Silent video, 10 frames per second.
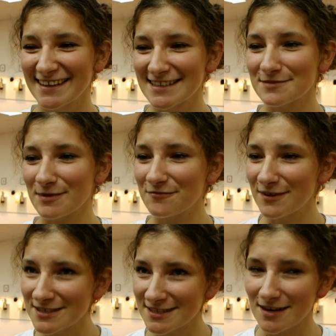It's my
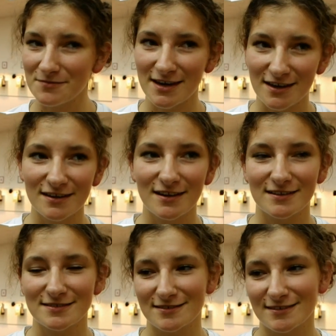first time here
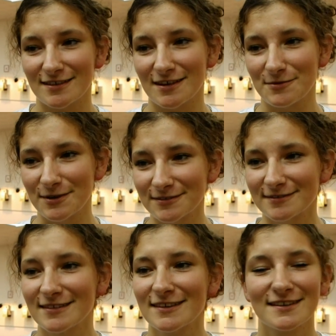and uh, I won.
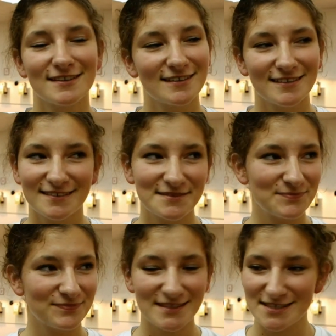
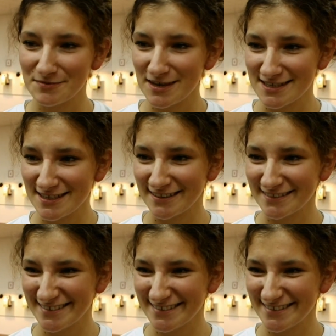It's amazing.